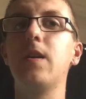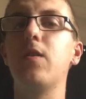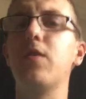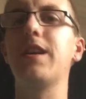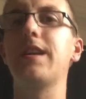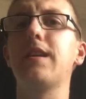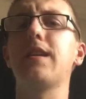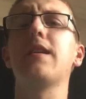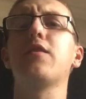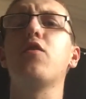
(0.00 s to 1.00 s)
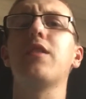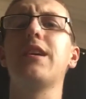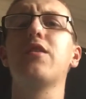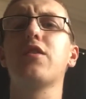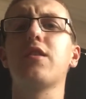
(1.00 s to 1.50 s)
well, it, not
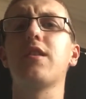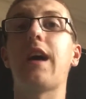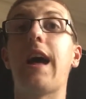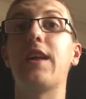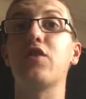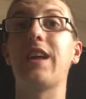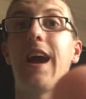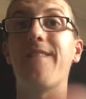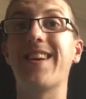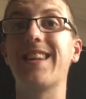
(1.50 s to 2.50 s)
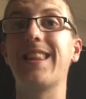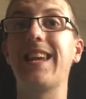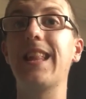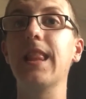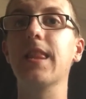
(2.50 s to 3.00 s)
into actually having the
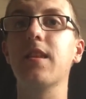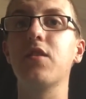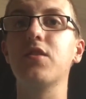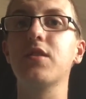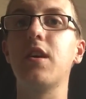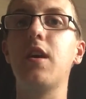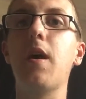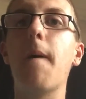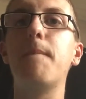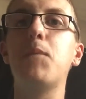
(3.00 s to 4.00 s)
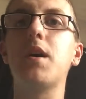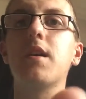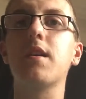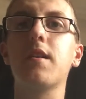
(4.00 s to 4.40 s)
illness, but